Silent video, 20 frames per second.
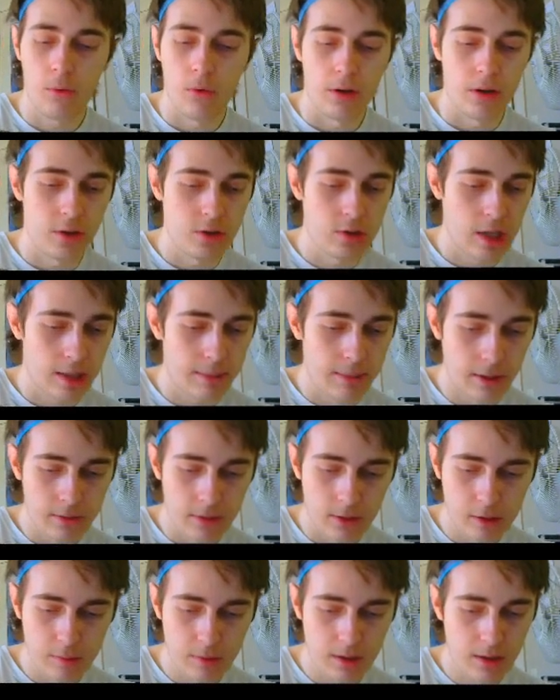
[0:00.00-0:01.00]
want to chat about
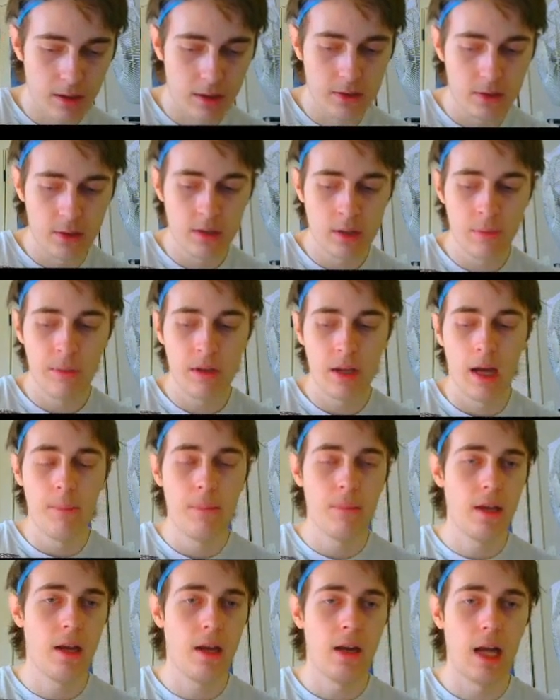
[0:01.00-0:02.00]
this because it's something
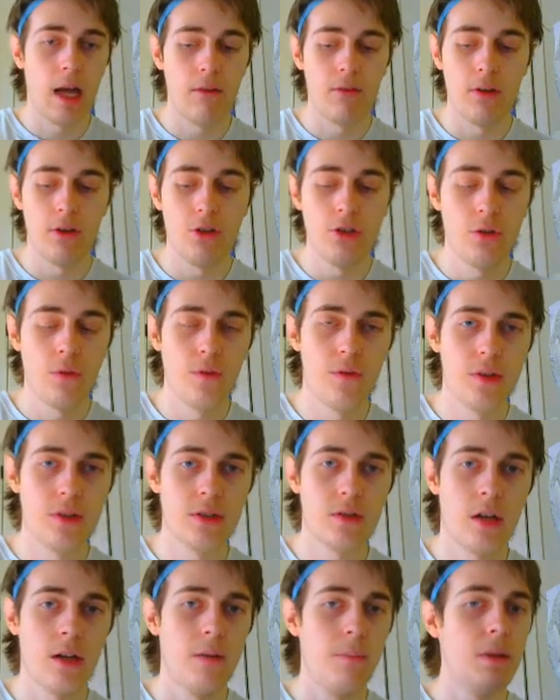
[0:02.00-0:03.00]
I'm going to have an issue with.
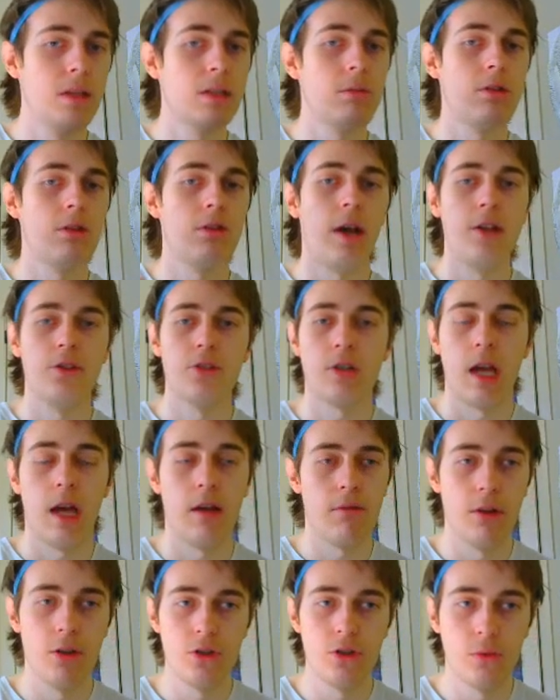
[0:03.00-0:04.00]
It's going to be something you guys are going to
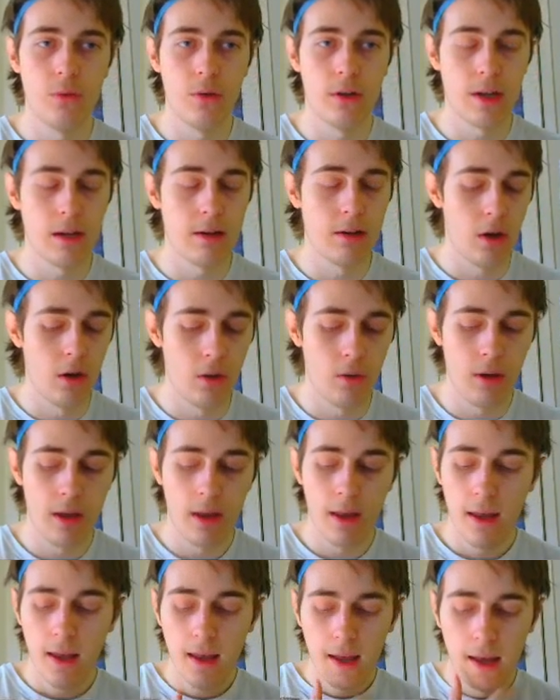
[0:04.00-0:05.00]
have an issue with, I know.
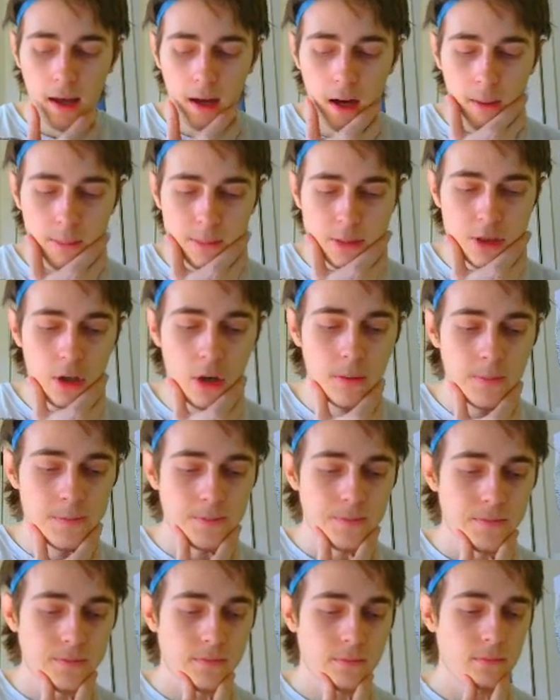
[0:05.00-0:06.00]
So
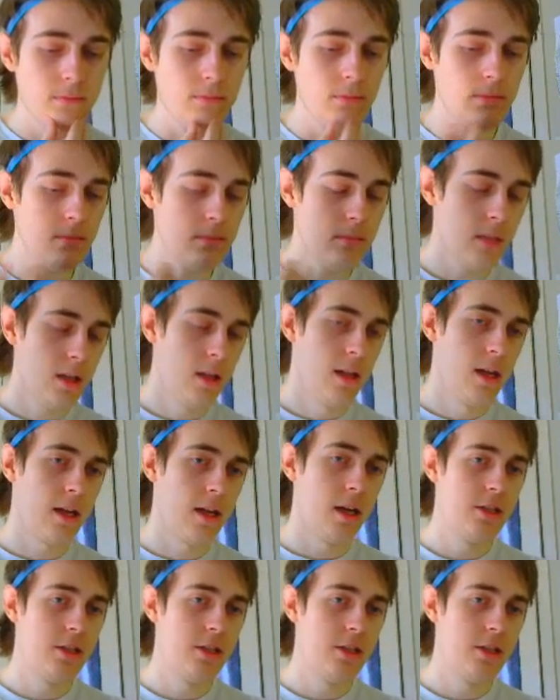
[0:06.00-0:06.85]
like I